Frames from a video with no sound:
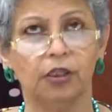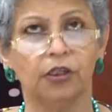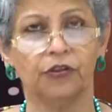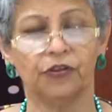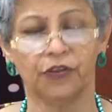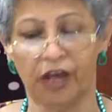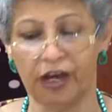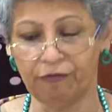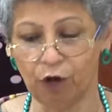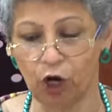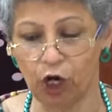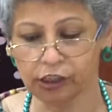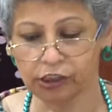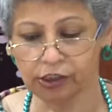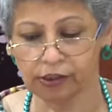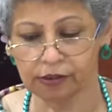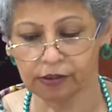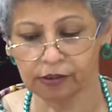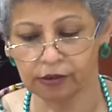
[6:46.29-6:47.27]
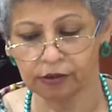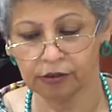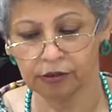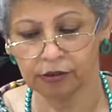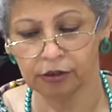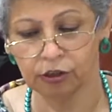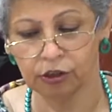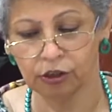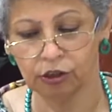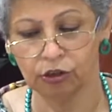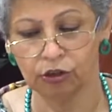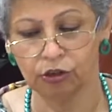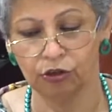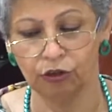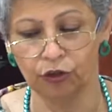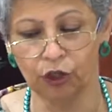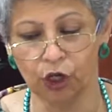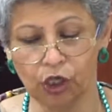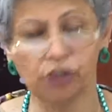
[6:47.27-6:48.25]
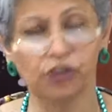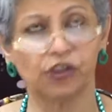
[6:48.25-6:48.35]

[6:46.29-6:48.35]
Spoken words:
There was no